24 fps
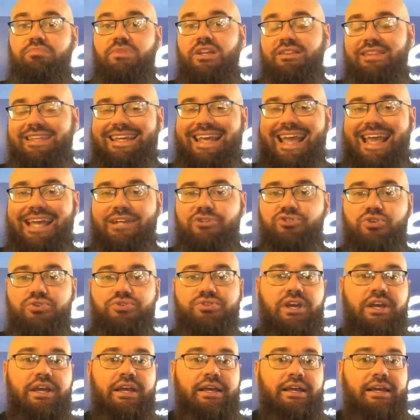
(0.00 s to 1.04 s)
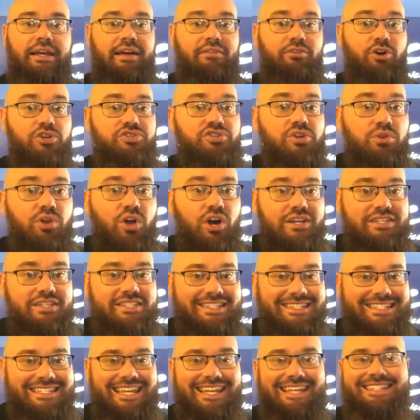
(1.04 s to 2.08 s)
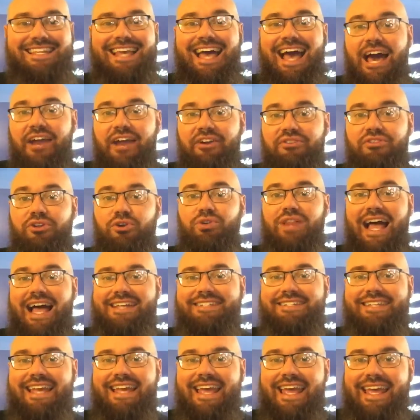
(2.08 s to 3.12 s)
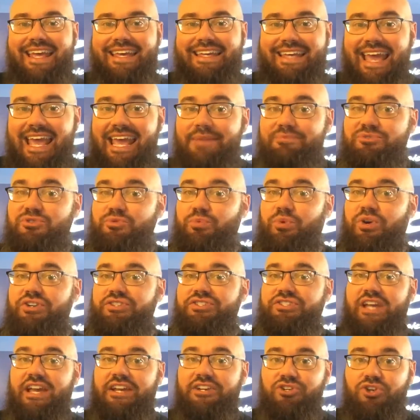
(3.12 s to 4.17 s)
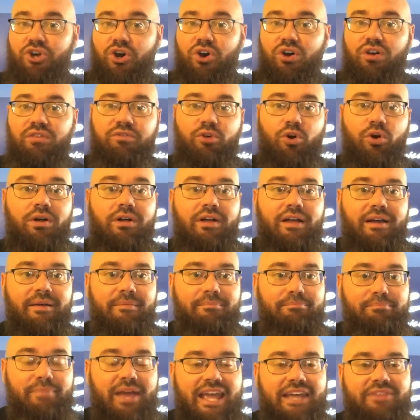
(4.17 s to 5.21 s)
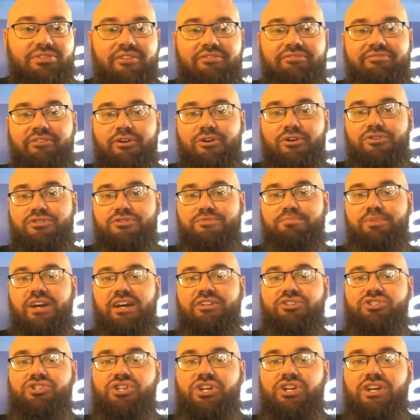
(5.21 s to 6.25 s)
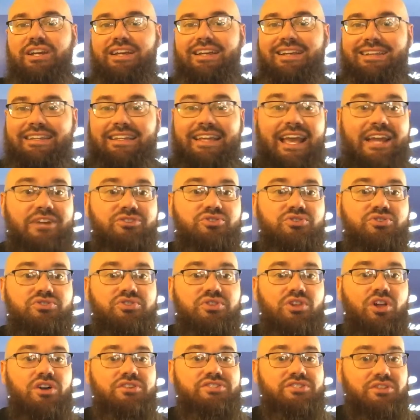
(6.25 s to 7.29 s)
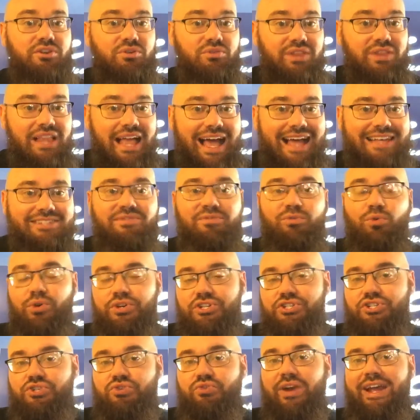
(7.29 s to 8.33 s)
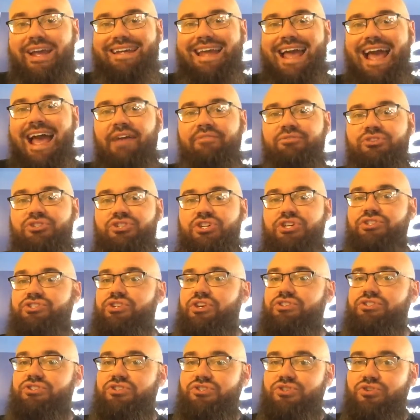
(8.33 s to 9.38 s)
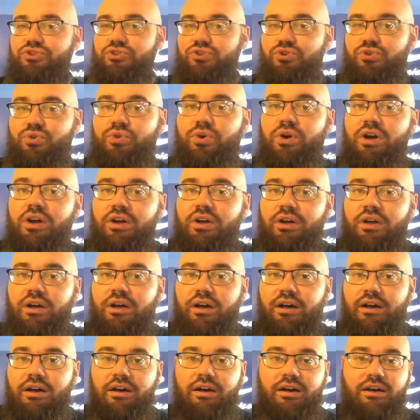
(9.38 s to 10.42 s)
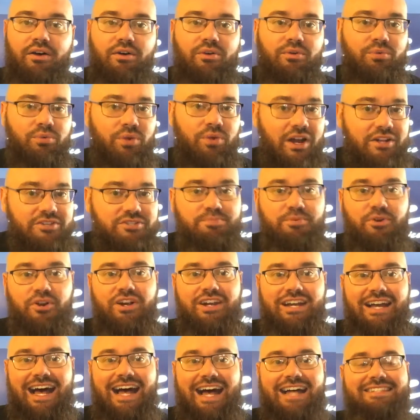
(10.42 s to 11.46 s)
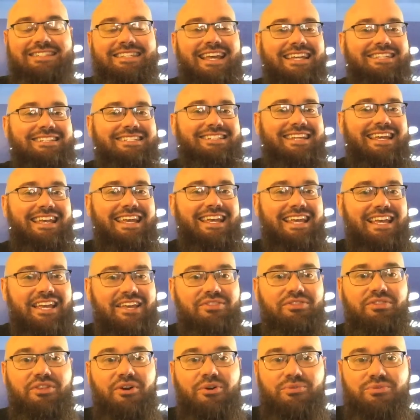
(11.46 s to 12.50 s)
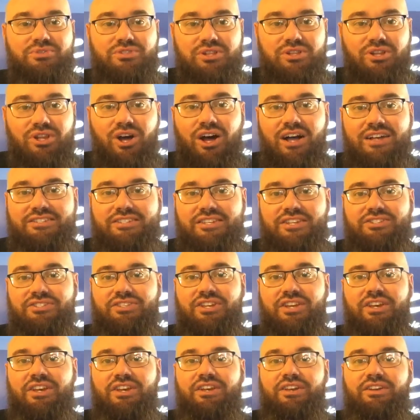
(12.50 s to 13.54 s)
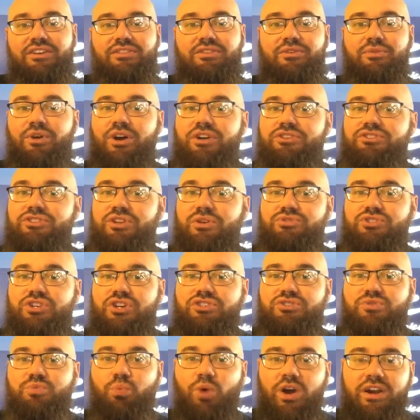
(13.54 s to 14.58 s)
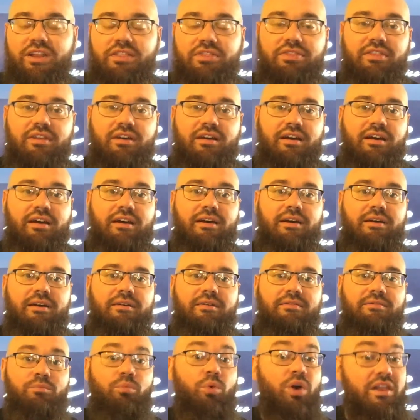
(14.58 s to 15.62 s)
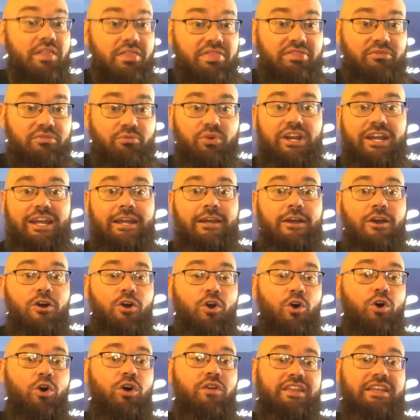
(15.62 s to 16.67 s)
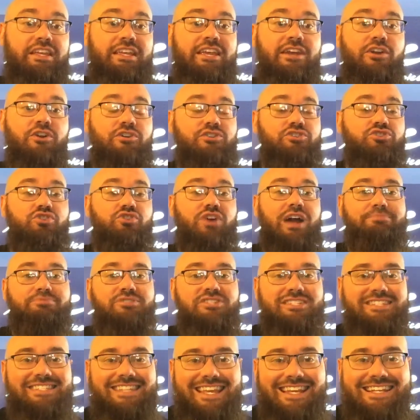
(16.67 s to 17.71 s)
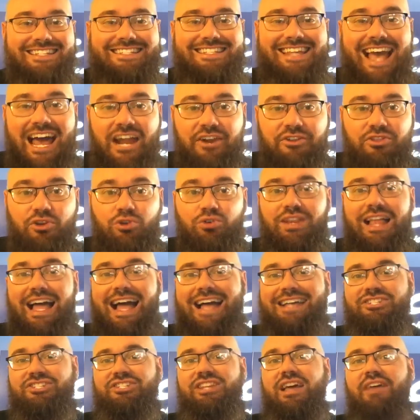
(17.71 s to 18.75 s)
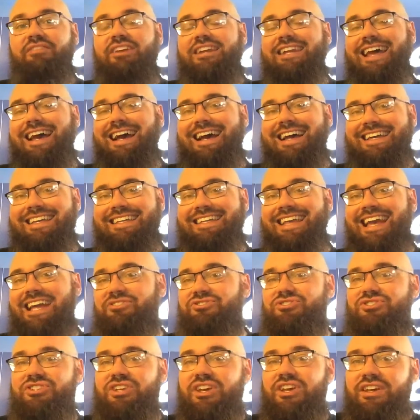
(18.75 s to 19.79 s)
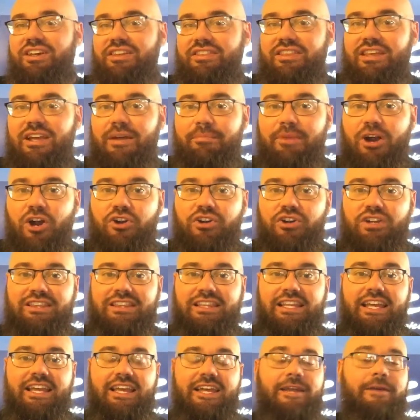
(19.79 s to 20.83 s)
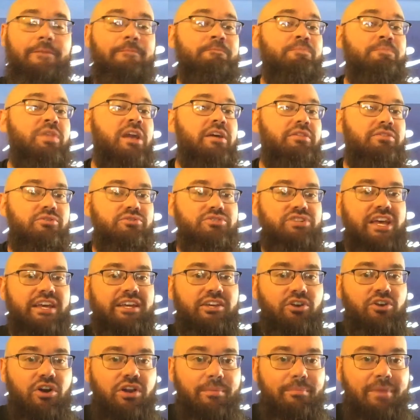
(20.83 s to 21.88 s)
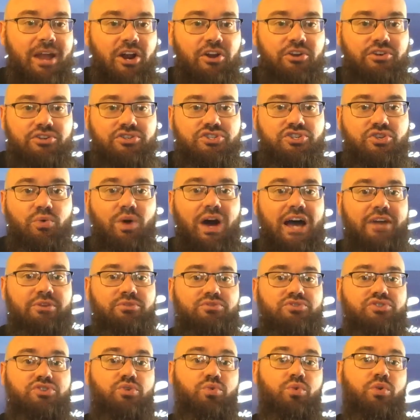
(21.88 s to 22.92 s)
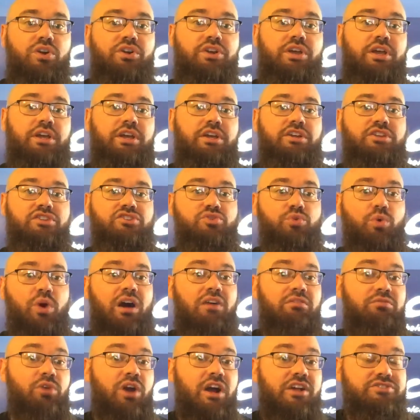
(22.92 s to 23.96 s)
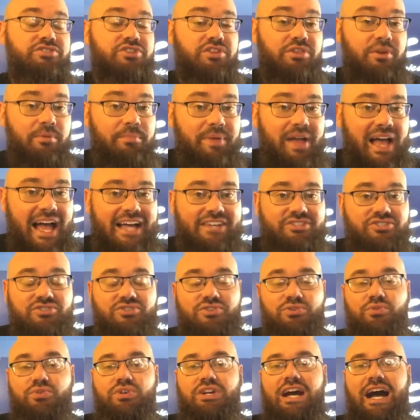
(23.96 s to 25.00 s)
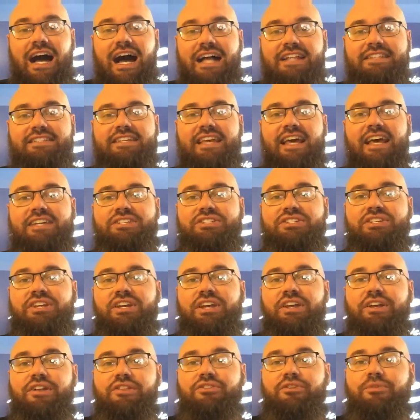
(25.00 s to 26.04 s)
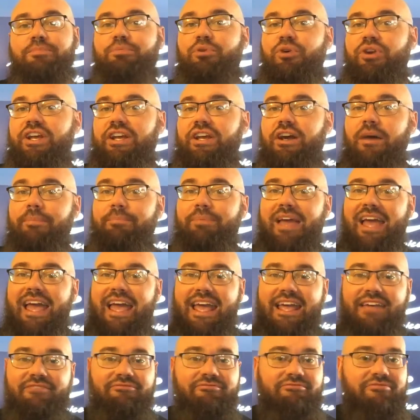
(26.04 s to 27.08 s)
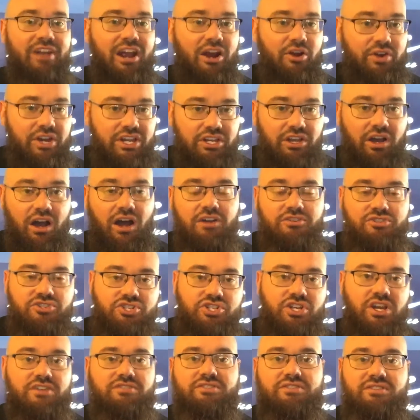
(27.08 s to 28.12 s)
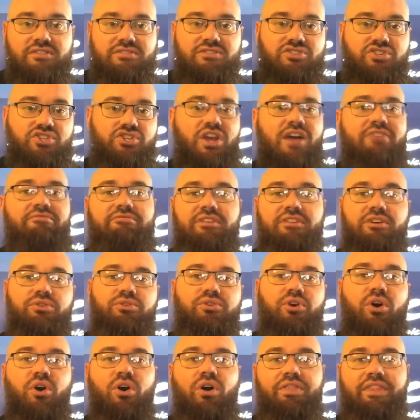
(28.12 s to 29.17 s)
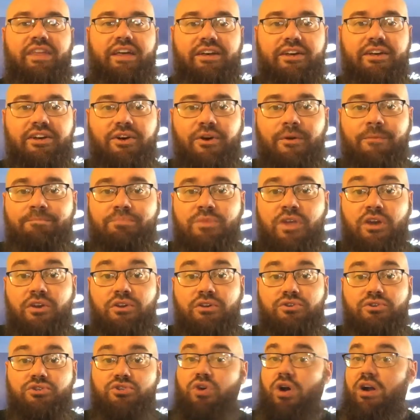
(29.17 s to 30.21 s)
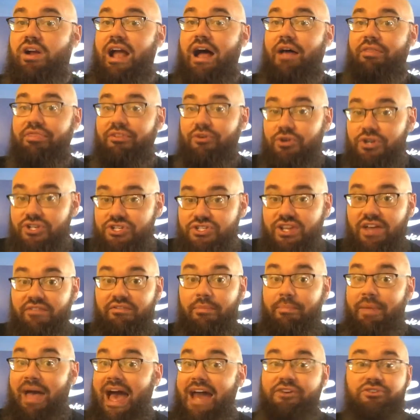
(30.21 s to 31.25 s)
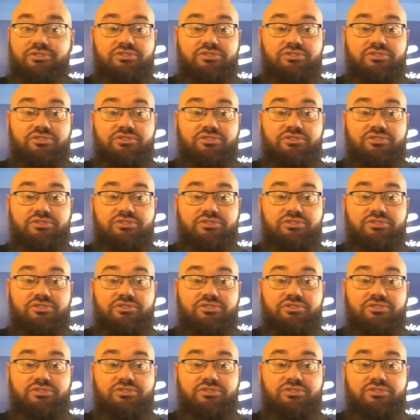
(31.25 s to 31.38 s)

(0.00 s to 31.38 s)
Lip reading: The Angels have also lost 6 out of their last 8 games where Sandoval made the first pitch. The Angels lost their last 4 straight, averaging just 2 runs per contest in those losses. They're also just 1-3 on the year and dropped 6 out of their last 7 against the American League. They're taking on a Mariners squad who scored 12 runs in their past 2 contests. They're putting up a very young Justice Sheffield on the hill, who struck out 37 batters